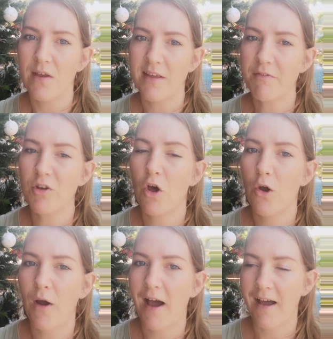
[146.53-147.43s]
even
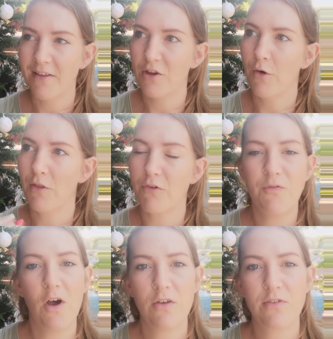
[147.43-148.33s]
though, the
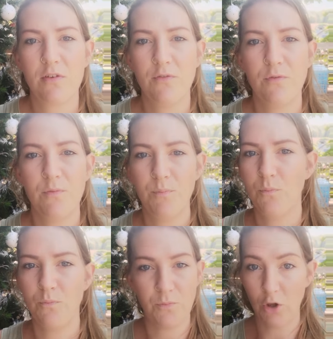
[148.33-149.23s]
first,
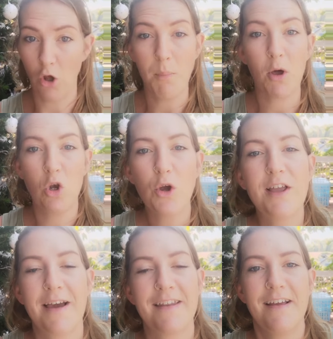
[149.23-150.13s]
upon
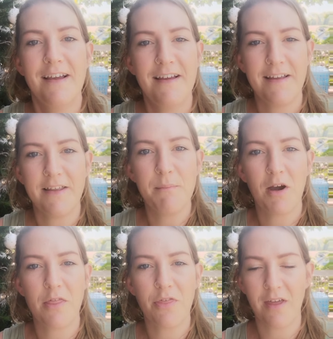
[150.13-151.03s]
looking at it, you
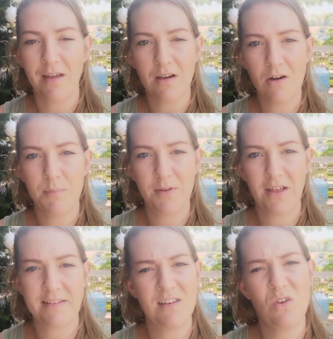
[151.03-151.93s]
might think, oh, but
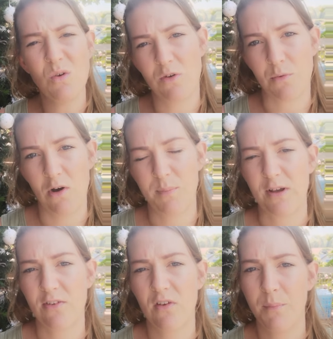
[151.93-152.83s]
that didn't do as well
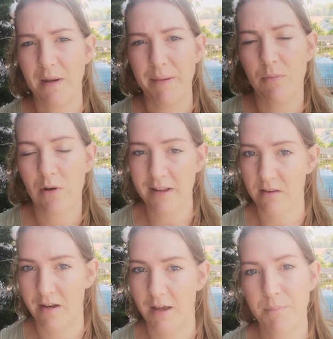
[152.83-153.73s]
because not many people clicked
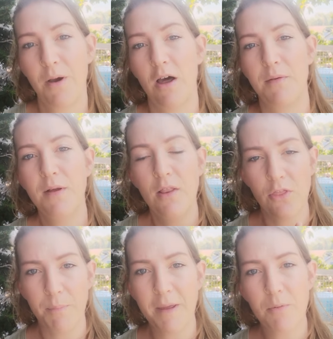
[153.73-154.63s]
on it. But
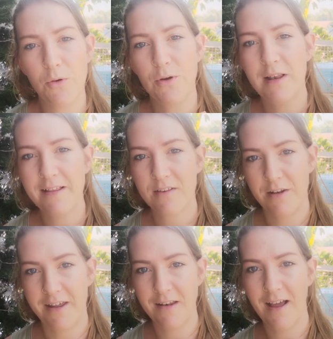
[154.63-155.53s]
the people who clicked
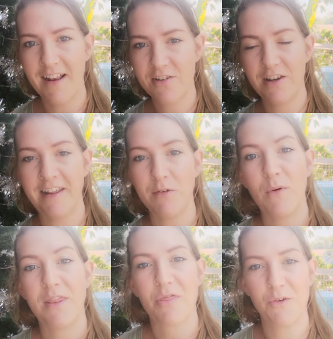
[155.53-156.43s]
on it actually
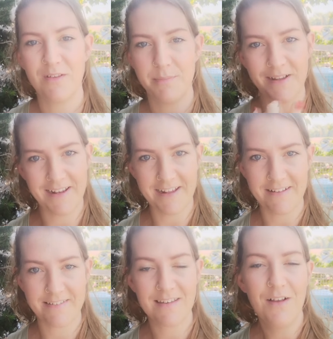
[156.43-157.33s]
went through to be
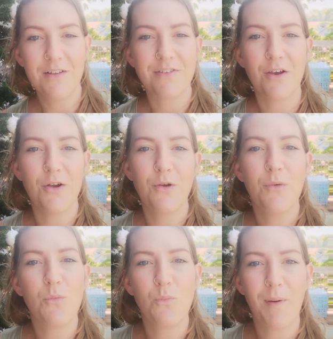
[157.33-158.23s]
leads.
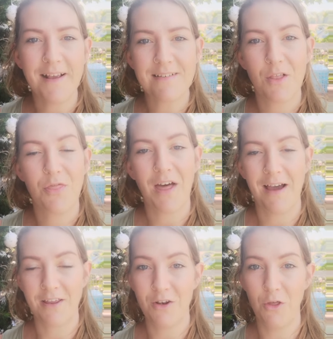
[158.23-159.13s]
So based on
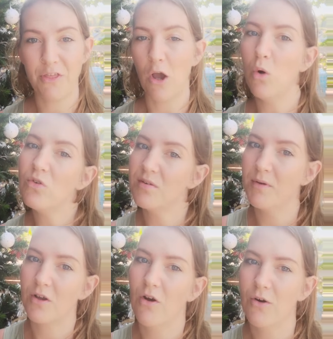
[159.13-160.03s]
that, the
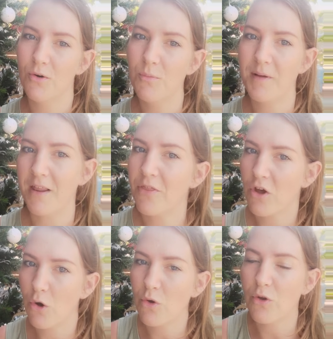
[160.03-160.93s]
ultimate goal being the
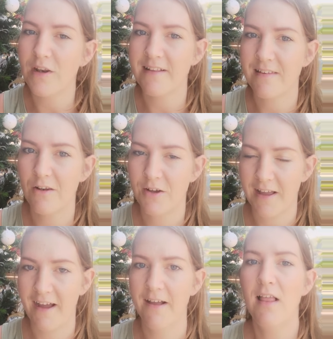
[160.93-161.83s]
goal you need to look
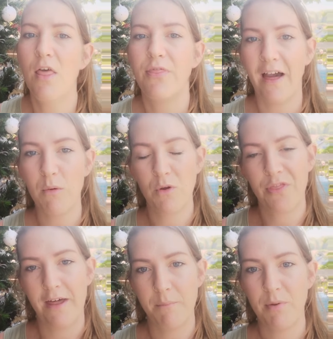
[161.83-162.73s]
at, that would
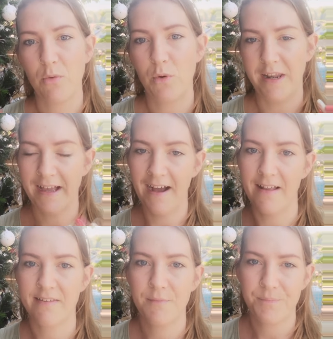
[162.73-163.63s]
then be the winning
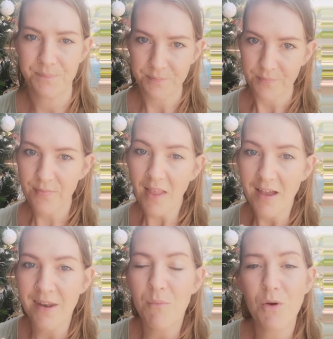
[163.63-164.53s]
ad.
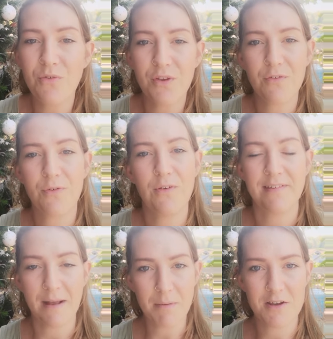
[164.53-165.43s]
And then once you've
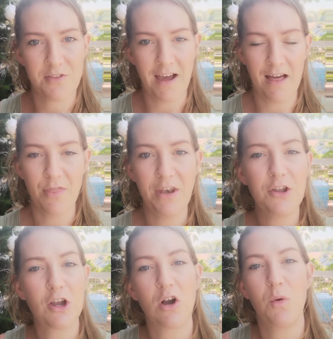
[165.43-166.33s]
established that, then you
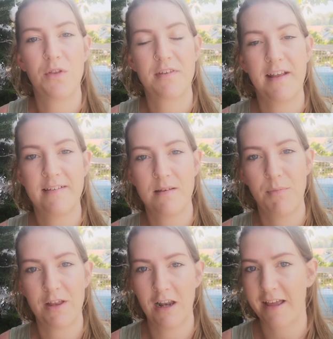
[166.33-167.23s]
could go on to test
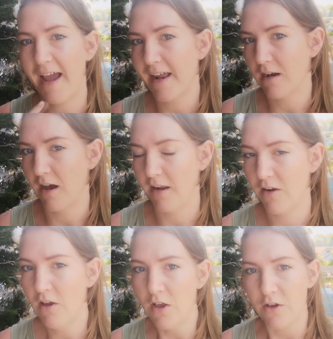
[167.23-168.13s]
something like a headline.
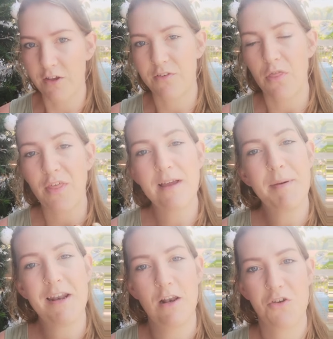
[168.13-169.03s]
Because think
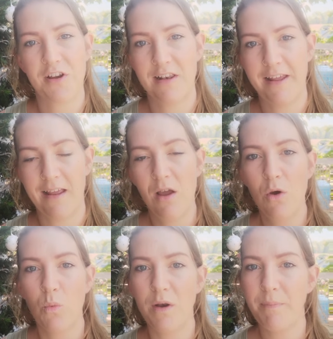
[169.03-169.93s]
about it logically.
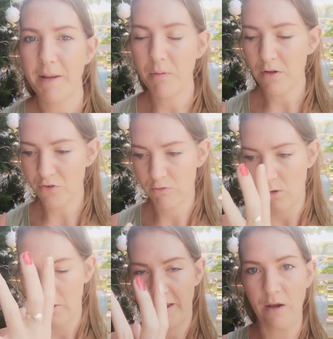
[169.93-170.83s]
When people are
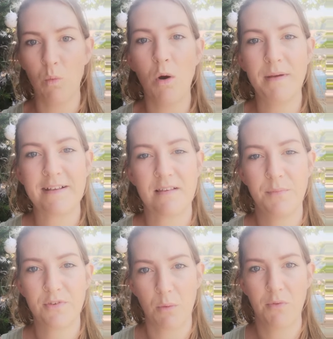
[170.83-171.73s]
scrolling, what makes them
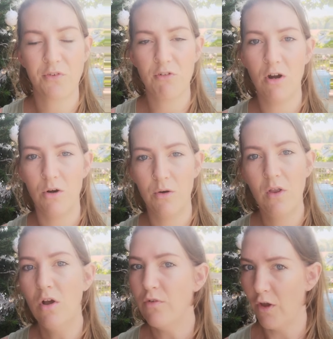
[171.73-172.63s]
stop the scroll?
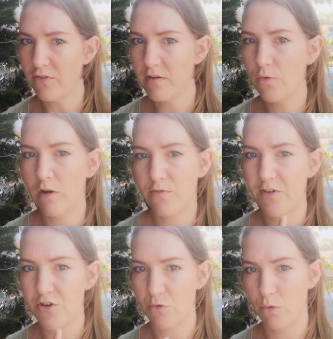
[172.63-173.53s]
First of all, it's
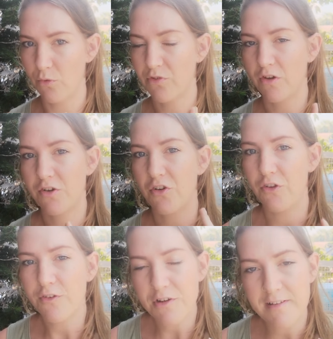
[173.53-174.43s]
visuals. So you should
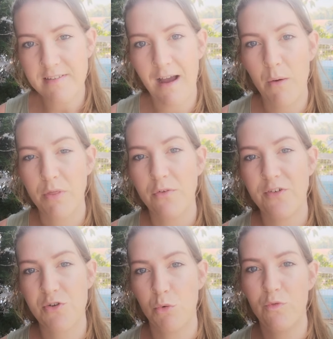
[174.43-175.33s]
usually start with your
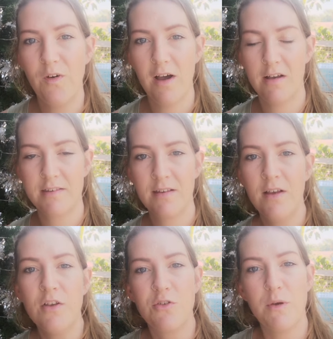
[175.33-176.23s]
visual first.
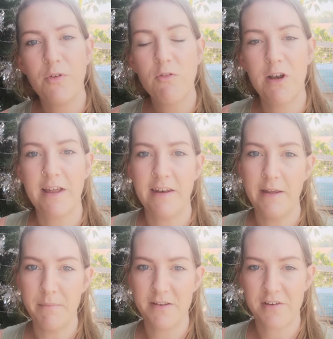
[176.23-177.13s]
So if you're running an
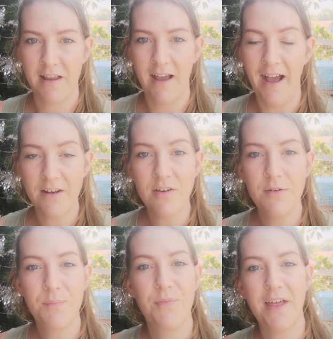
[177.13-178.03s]
image ad,
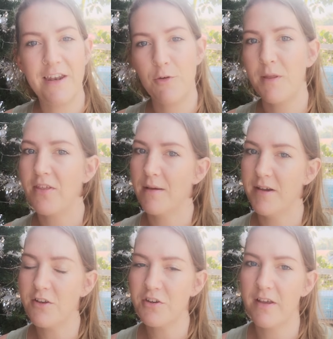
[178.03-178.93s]
then it would be the
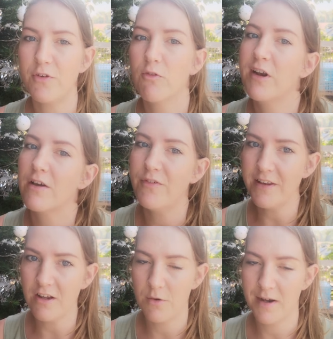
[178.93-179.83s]
image. If you're running a
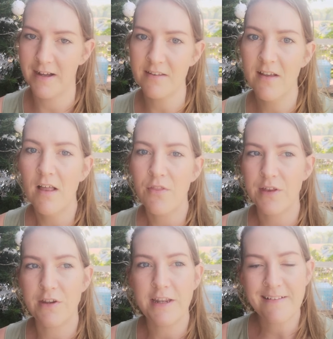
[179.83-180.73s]
video ad,
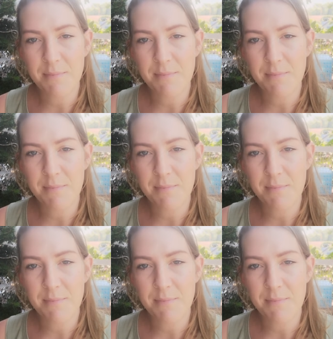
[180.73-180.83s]
then you need